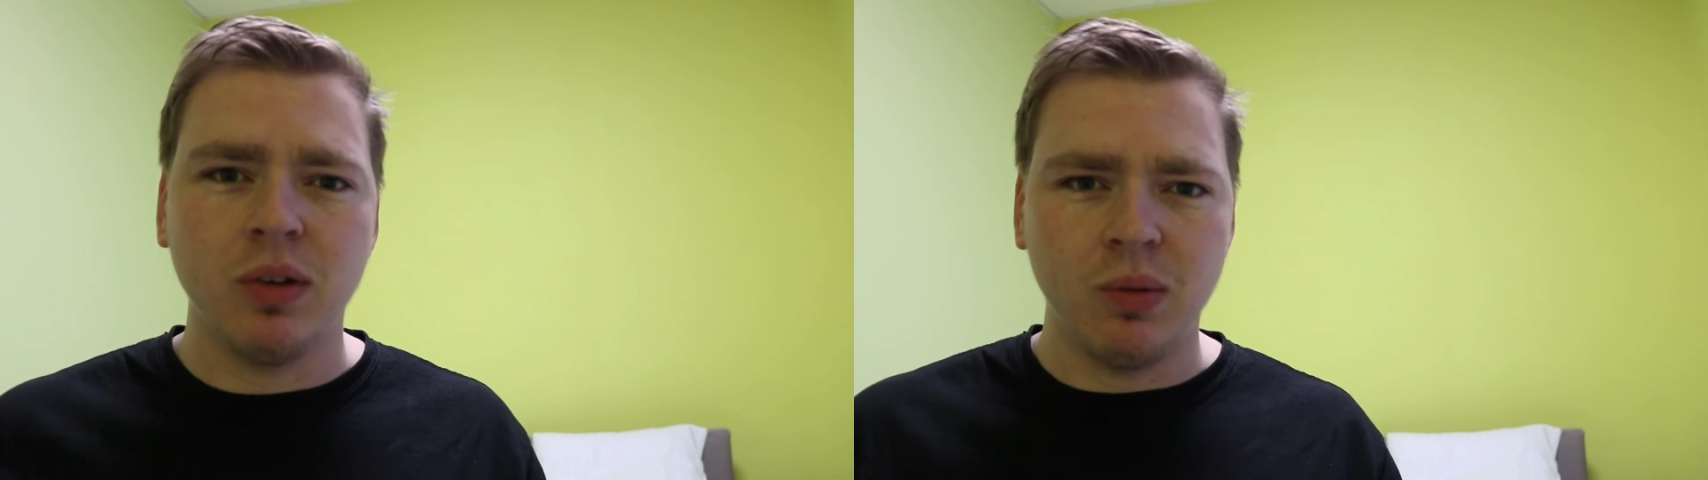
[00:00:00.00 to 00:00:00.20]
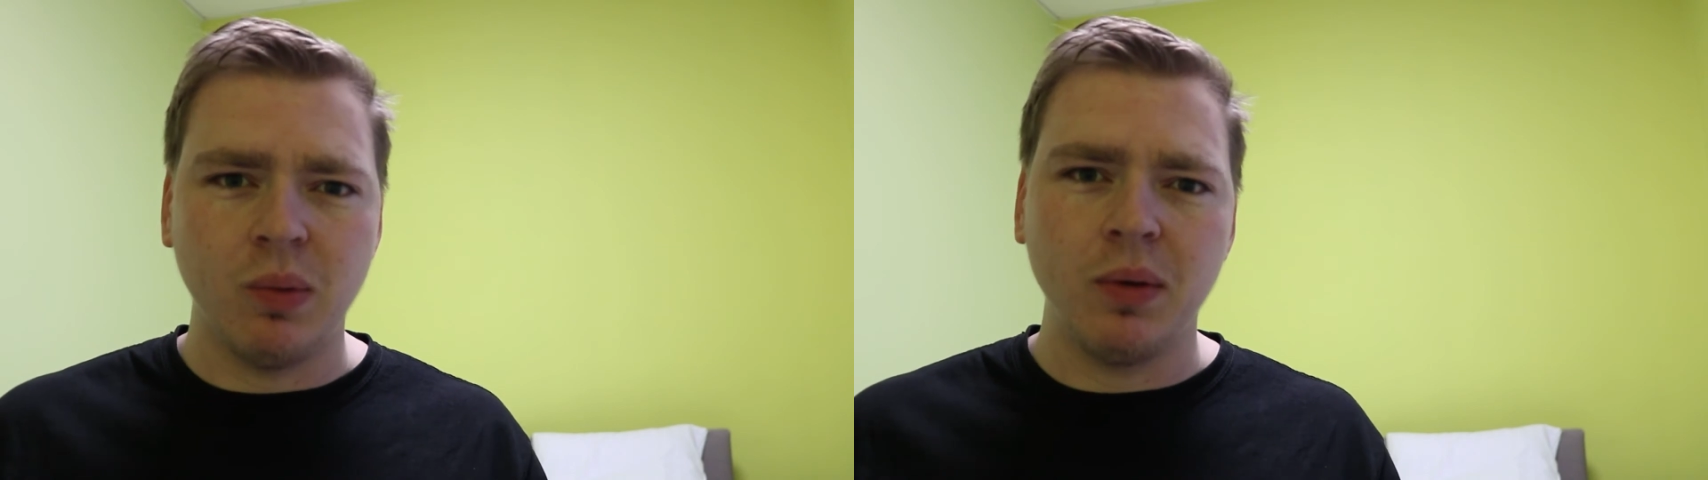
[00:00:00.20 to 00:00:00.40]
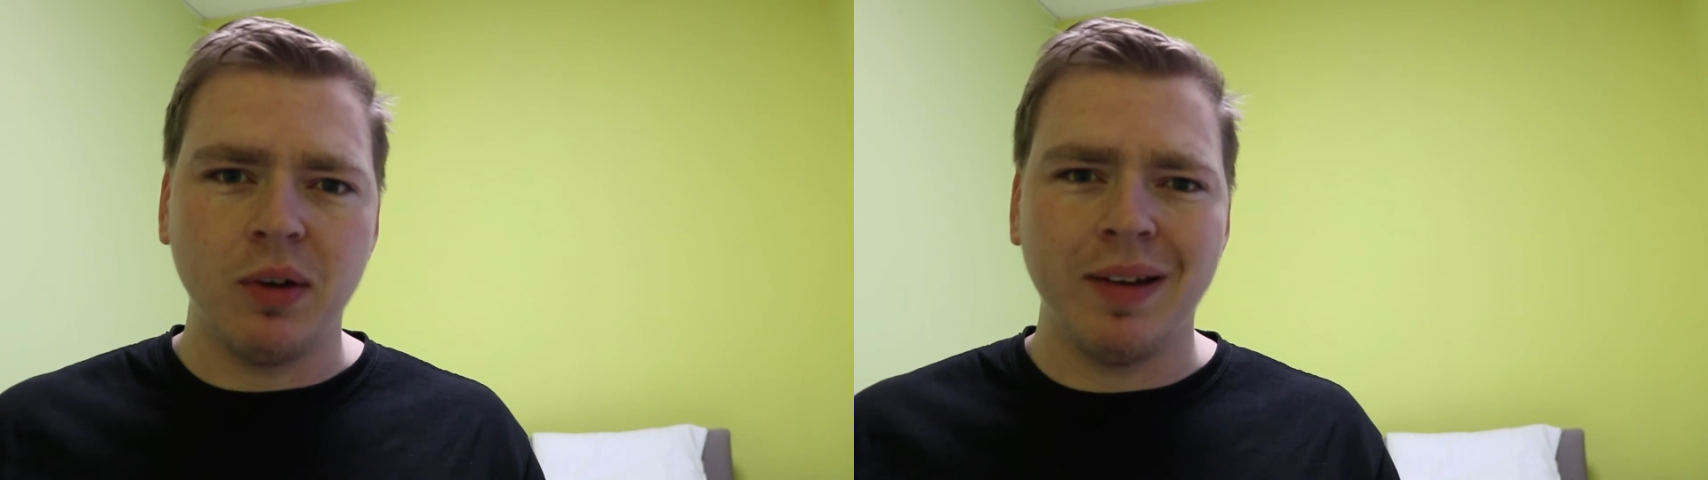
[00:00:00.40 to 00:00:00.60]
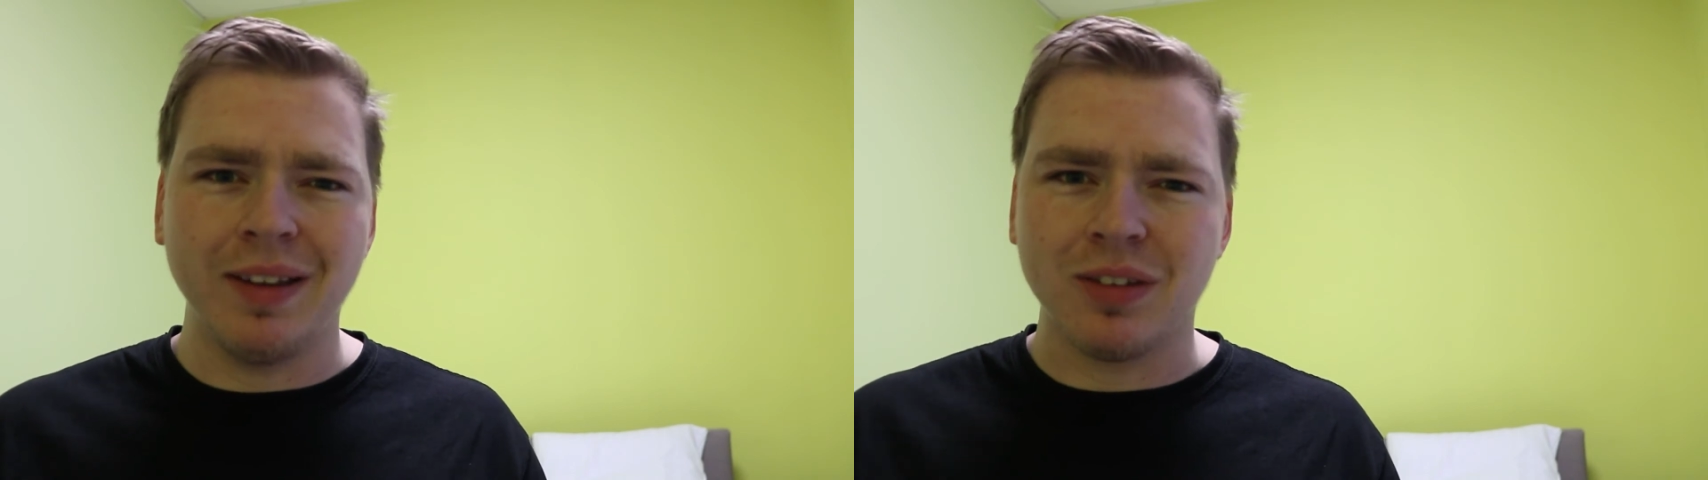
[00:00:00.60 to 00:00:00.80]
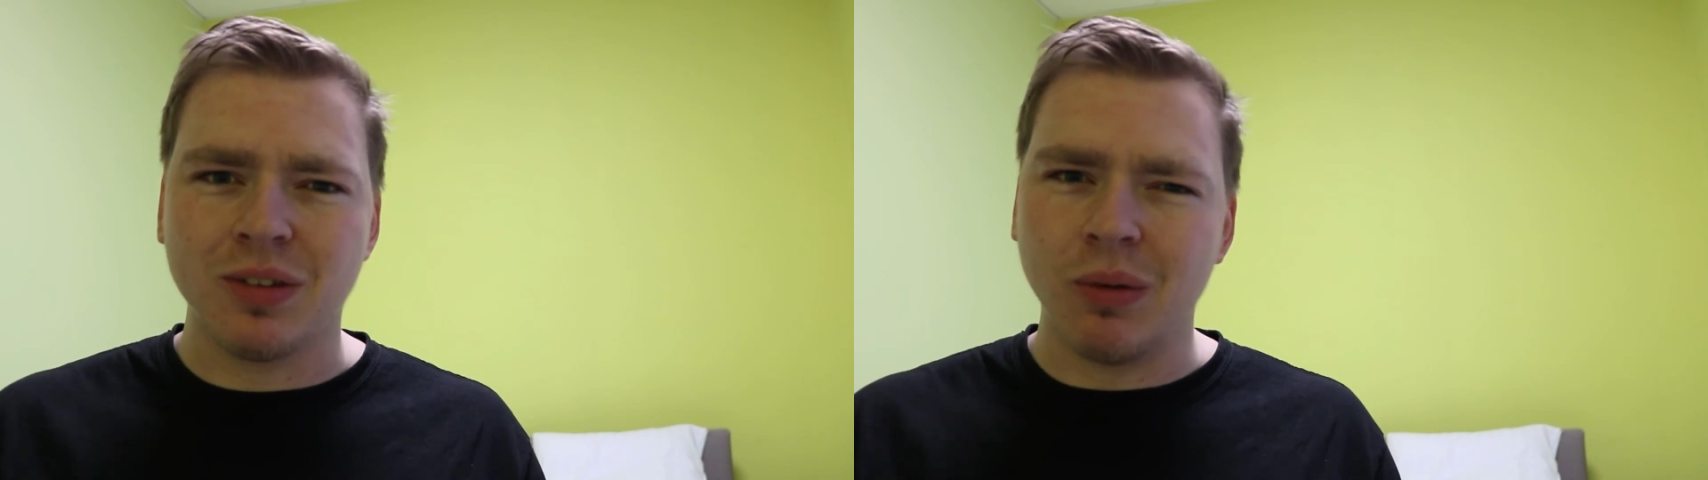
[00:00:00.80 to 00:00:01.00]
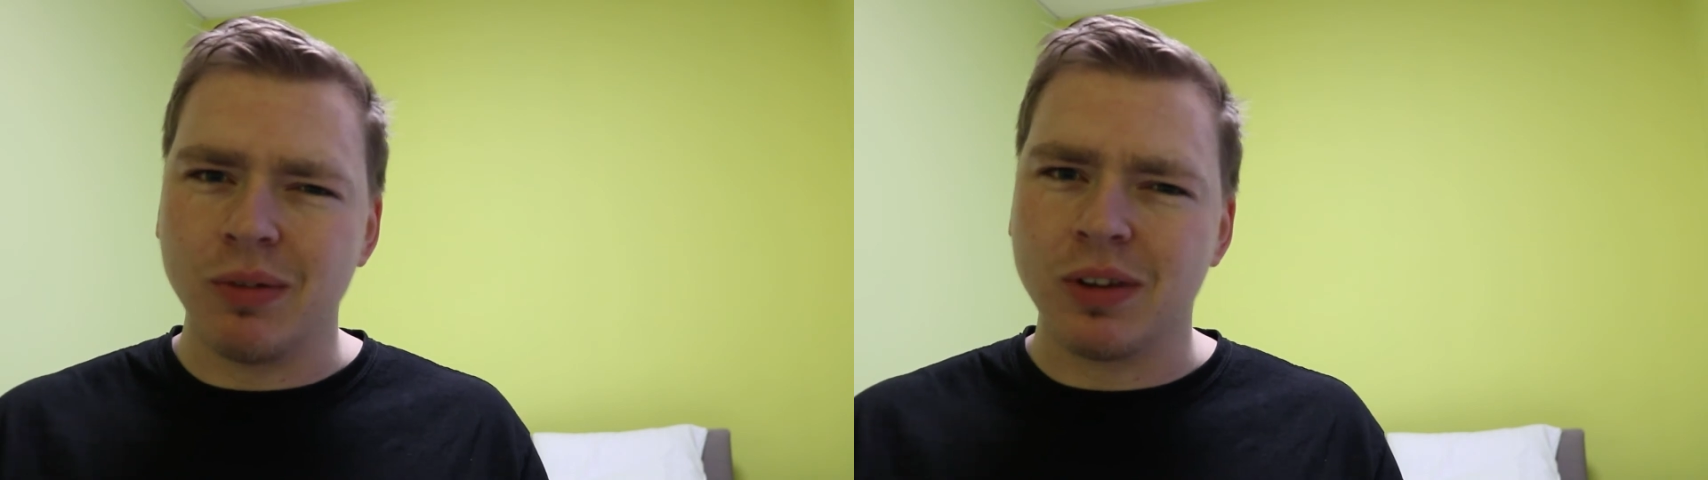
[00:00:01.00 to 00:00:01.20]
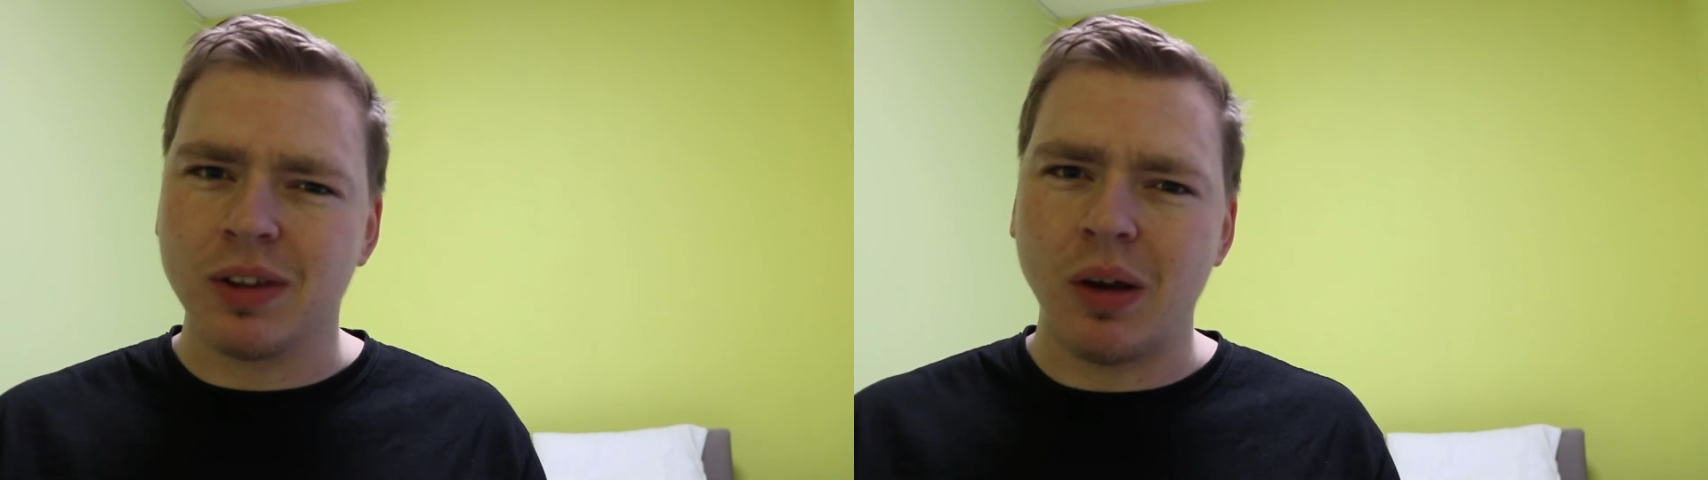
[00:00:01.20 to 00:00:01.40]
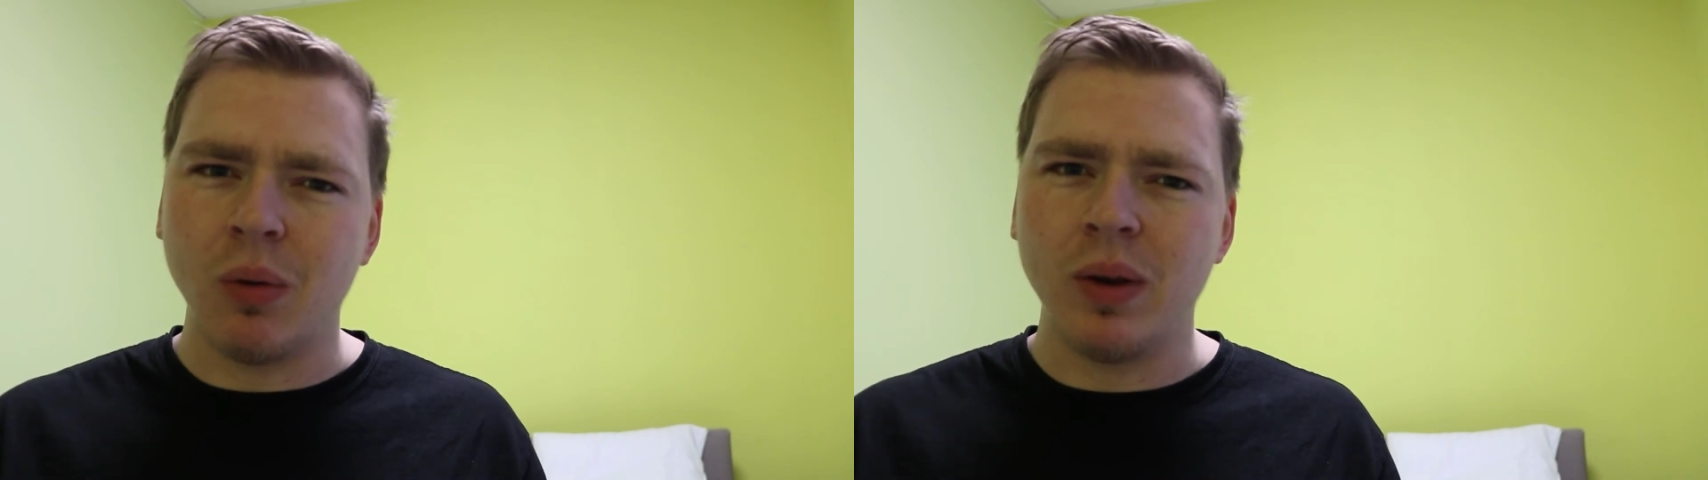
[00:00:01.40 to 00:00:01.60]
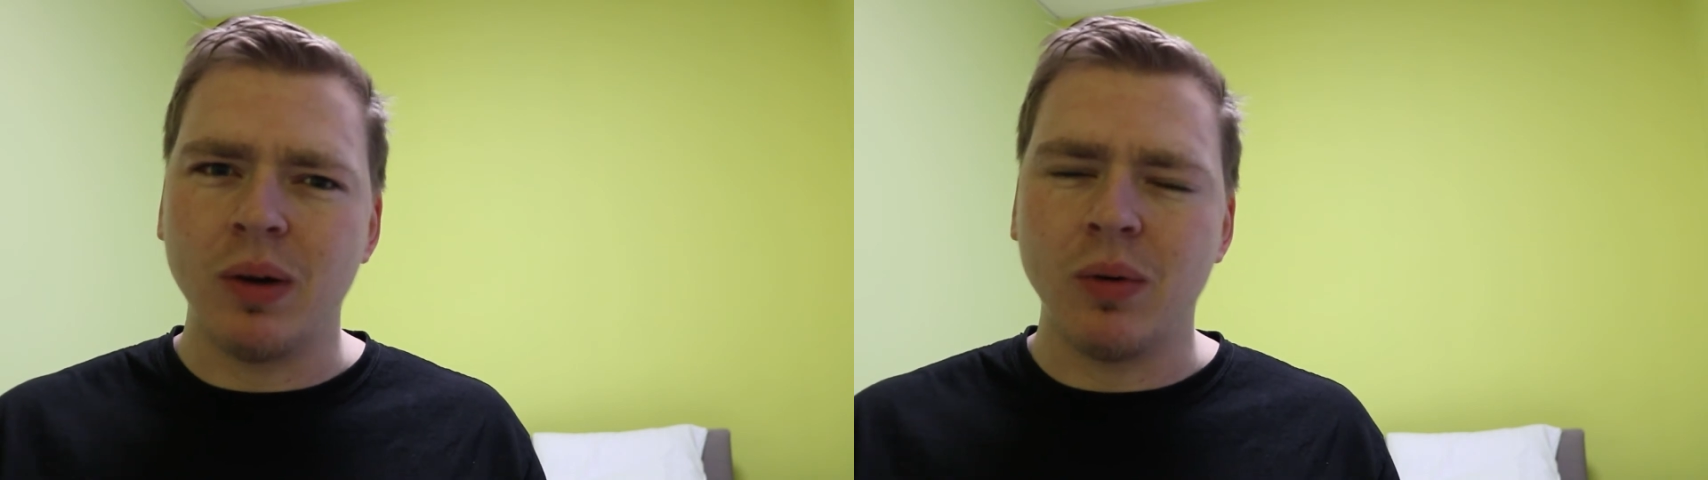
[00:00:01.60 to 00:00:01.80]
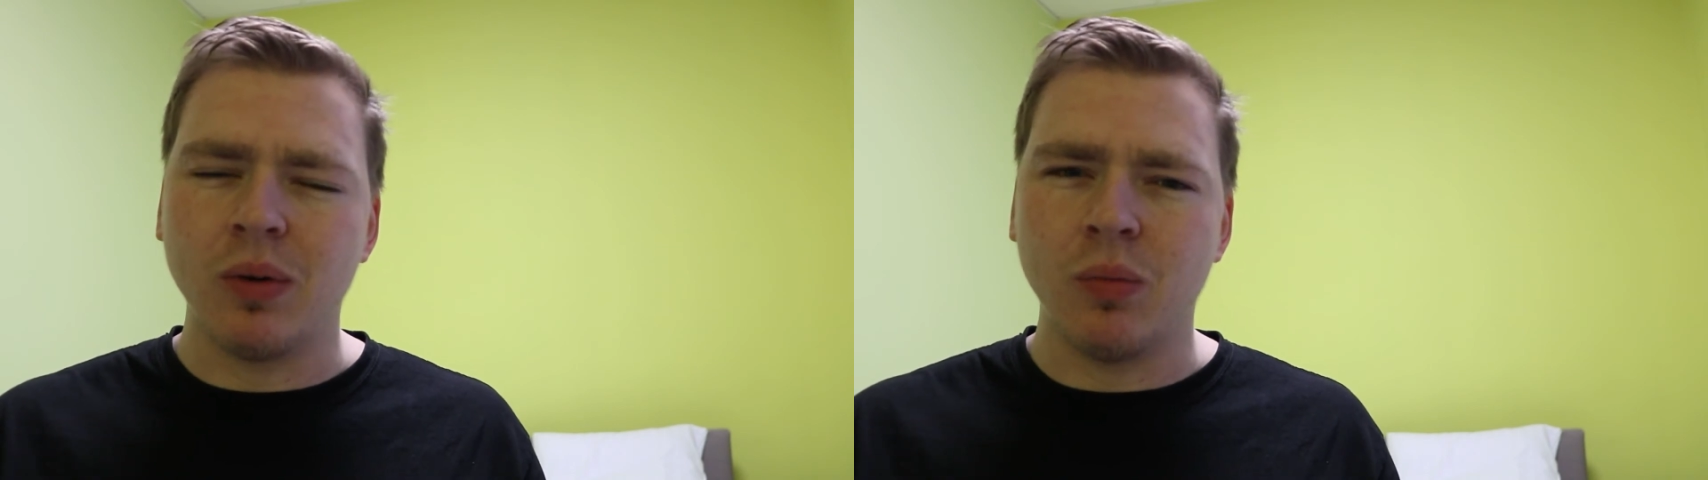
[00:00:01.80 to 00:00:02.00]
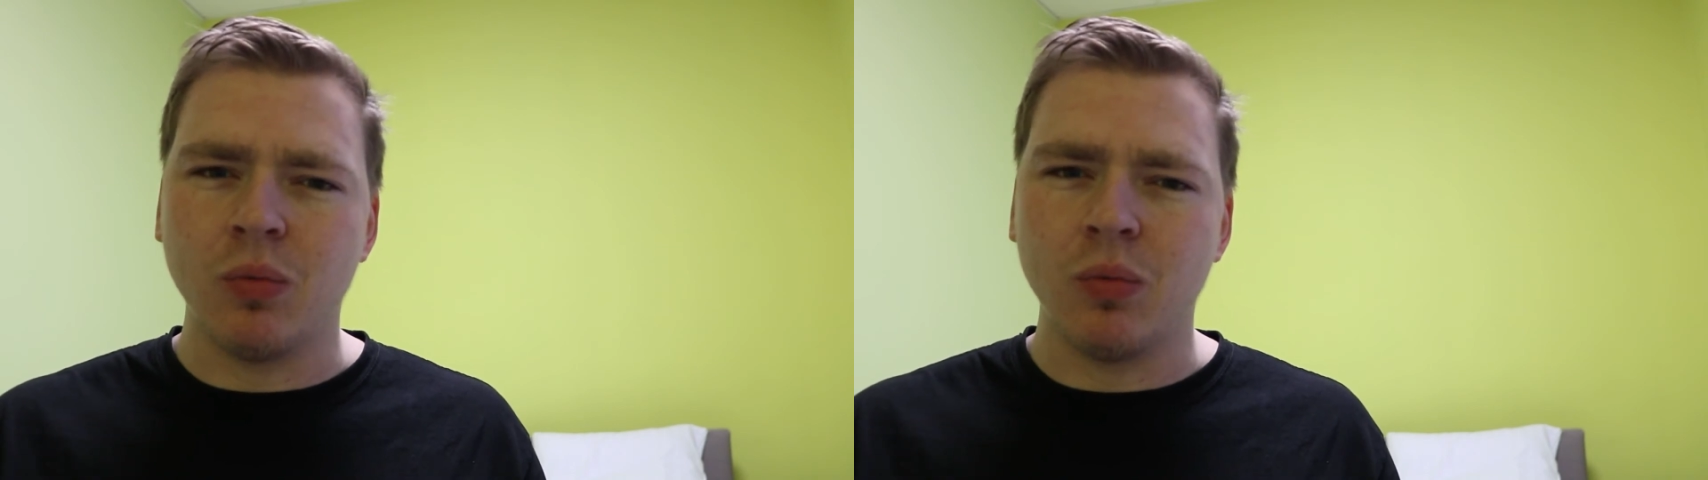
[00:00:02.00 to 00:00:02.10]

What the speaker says: you will notice sort of subtle little